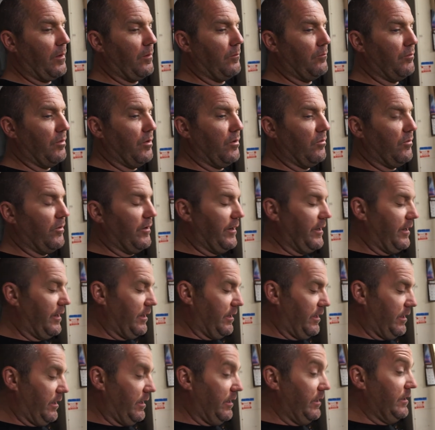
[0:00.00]
but what I
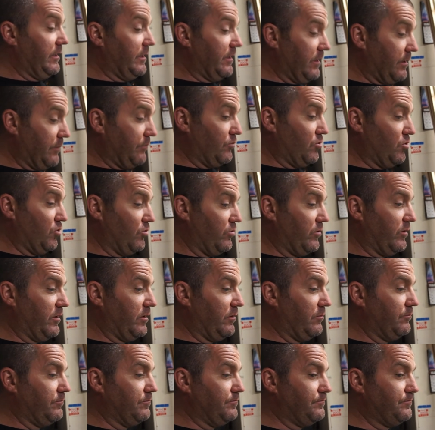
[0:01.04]
ended up
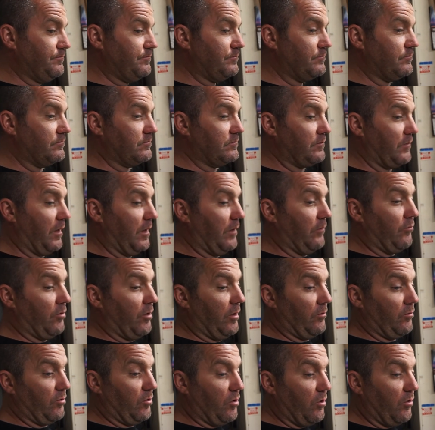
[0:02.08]
doing, and what
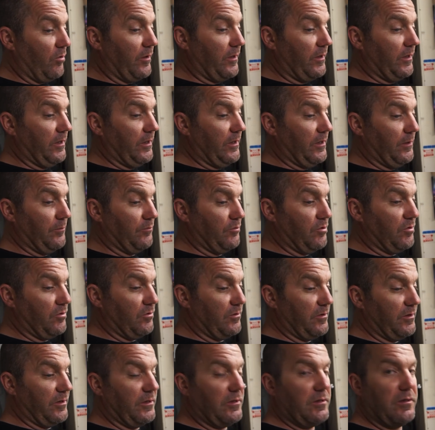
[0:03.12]
I'm going to end up
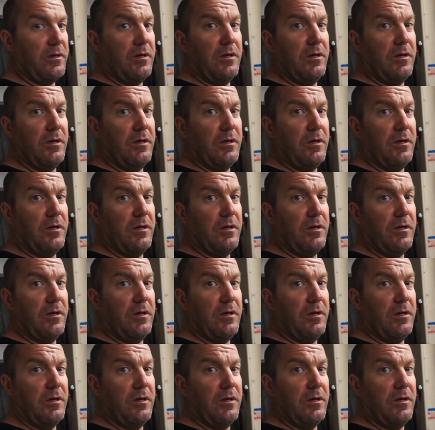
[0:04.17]
doing,